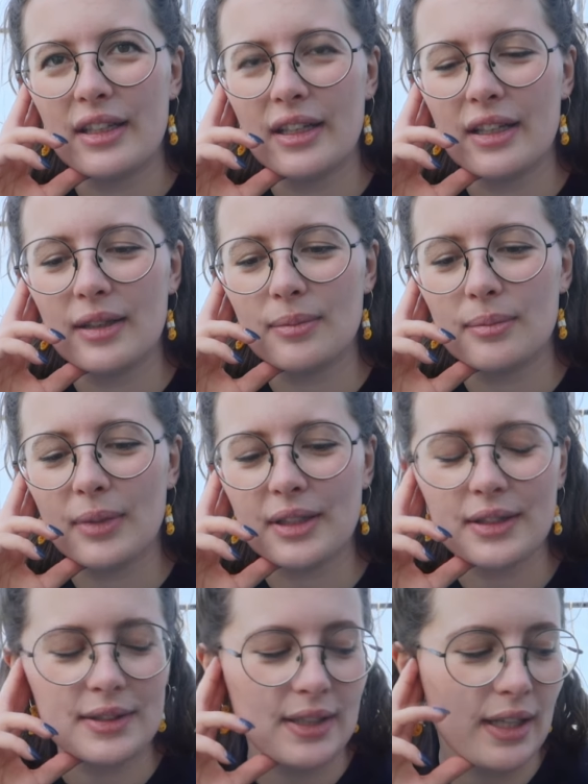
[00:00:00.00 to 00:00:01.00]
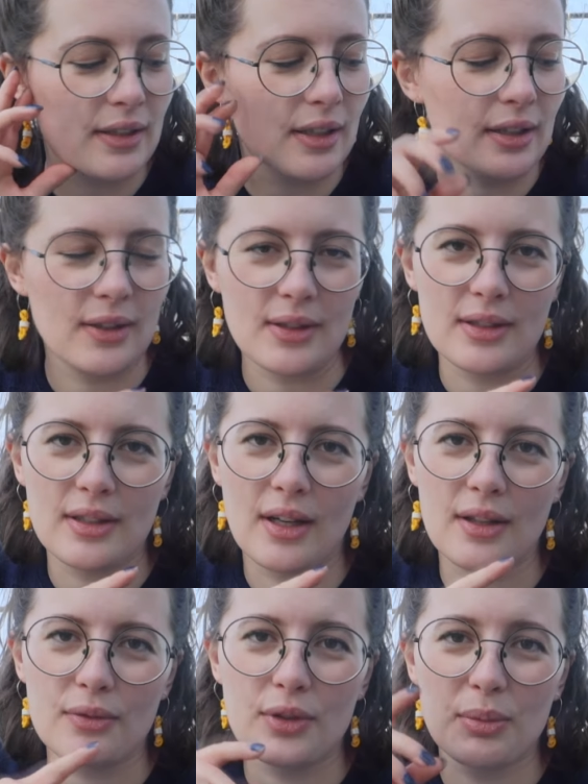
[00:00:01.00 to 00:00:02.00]
um, as I said, I got the
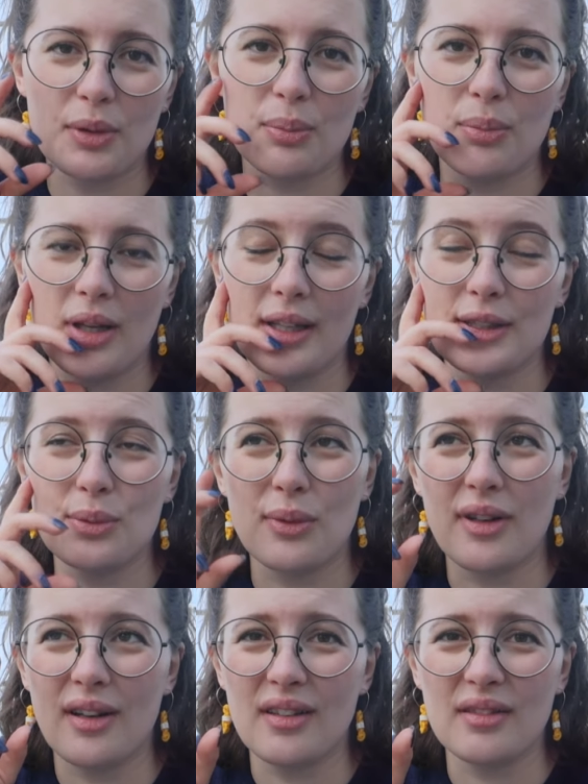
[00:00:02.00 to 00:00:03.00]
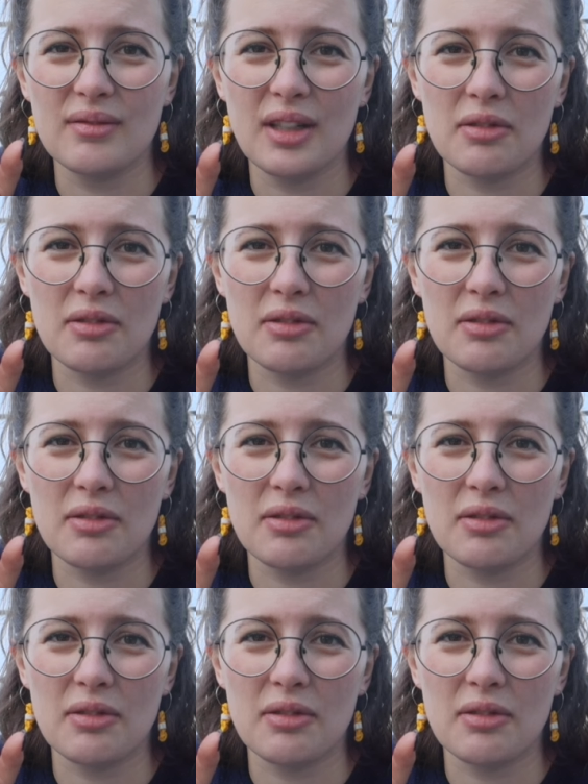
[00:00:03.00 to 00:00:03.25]
yarn from the place where I